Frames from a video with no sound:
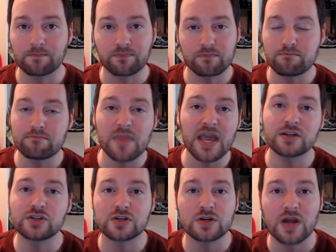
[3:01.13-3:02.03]

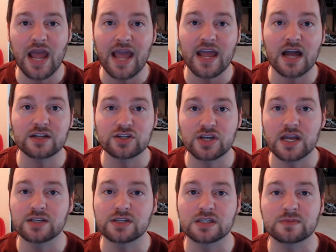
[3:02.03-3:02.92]
major AI
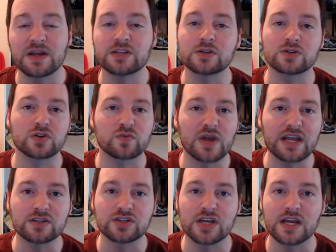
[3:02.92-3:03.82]
changes, major
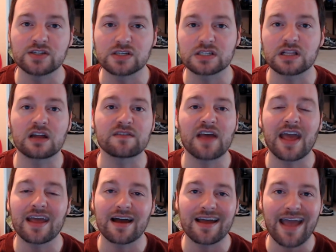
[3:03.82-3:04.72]
terrain changes, a lot of
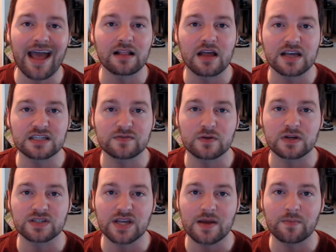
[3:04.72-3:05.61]
AI allies, for
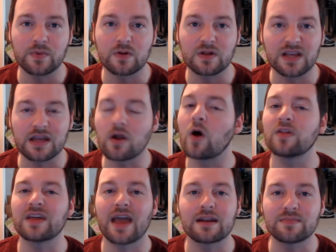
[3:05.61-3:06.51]
example. Again, all
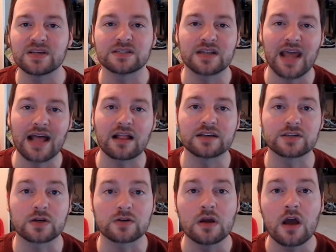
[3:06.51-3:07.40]
the enemies and allies
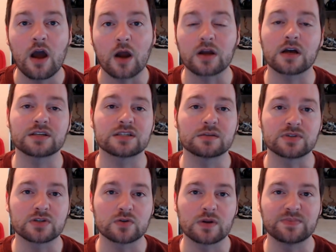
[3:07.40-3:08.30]
are custom
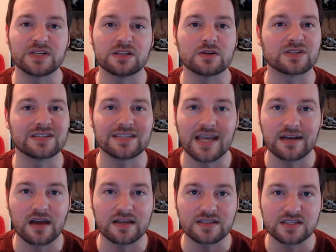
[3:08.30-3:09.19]
scripted. There's a
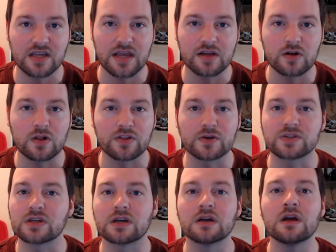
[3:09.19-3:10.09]
day-night cycle. There's
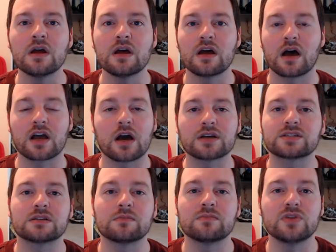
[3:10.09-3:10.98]
a
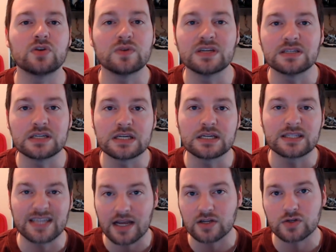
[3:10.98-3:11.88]
custom UED
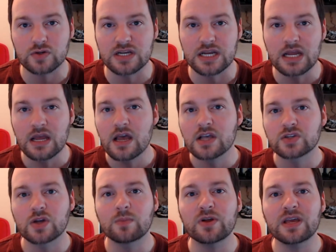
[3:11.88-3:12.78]
tech tree.
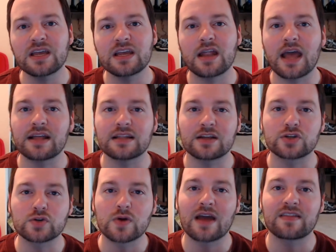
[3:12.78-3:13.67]
So I'm looking at
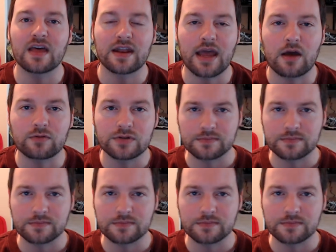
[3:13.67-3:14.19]
trying that out.